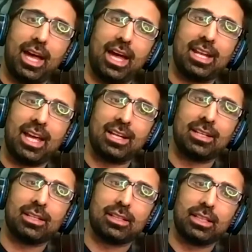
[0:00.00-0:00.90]
N
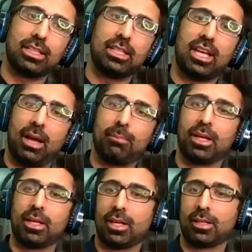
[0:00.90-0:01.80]
N E M
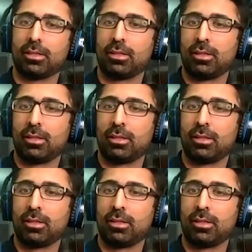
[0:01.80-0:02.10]
A N.